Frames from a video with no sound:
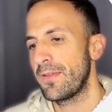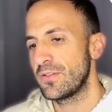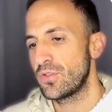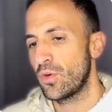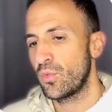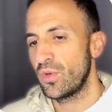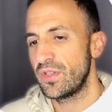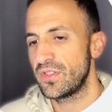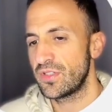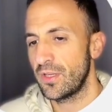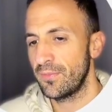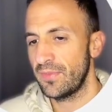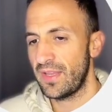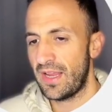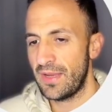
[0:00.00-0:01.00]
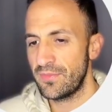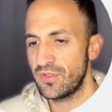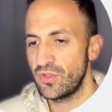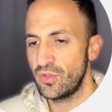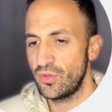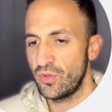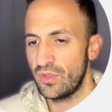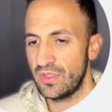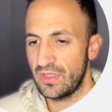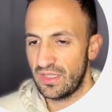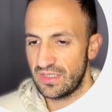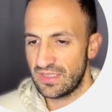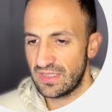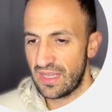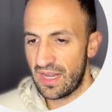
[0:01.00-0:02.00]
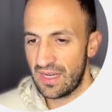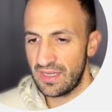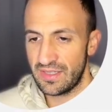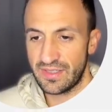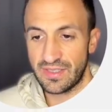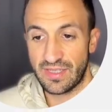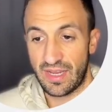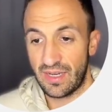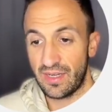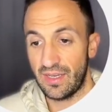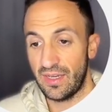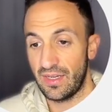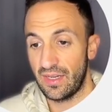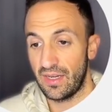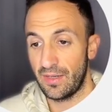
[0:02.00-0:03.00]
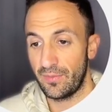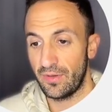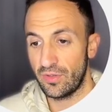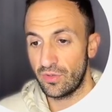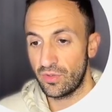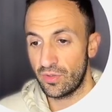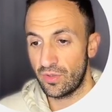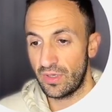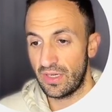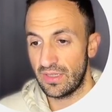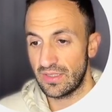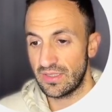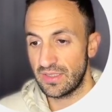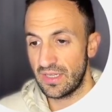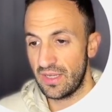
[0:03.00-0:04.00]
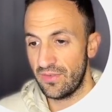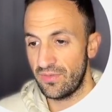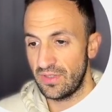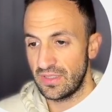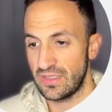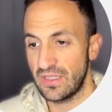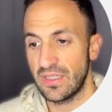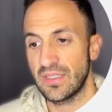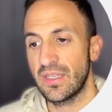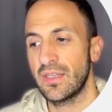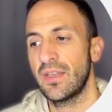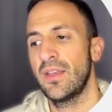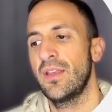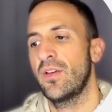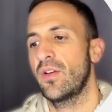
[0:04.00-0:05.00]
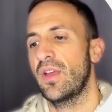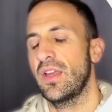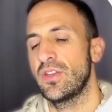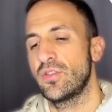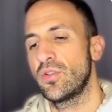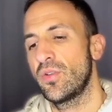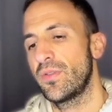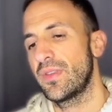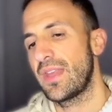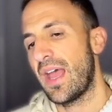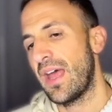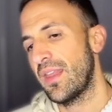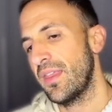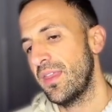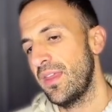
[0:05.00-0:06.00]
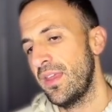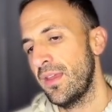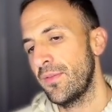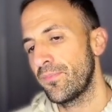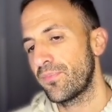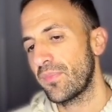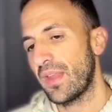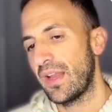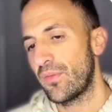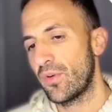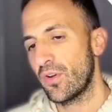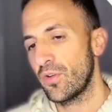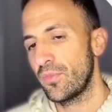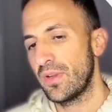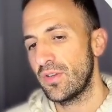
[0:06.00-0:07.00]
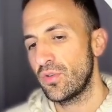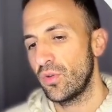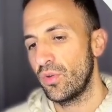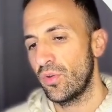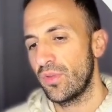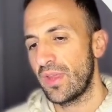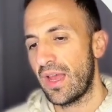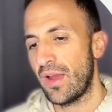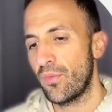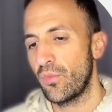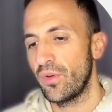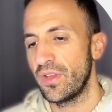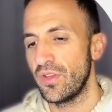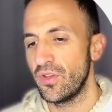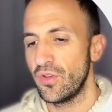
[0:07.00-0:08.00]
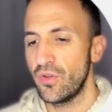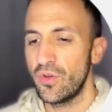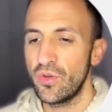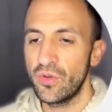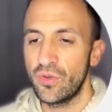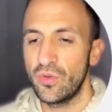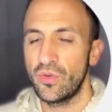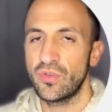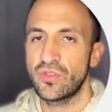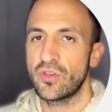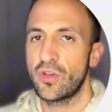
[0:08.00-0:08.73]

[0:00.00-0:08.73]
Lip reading: So when sometimes you're doing a style set in a set. Okay, so that thing I recommend that when you do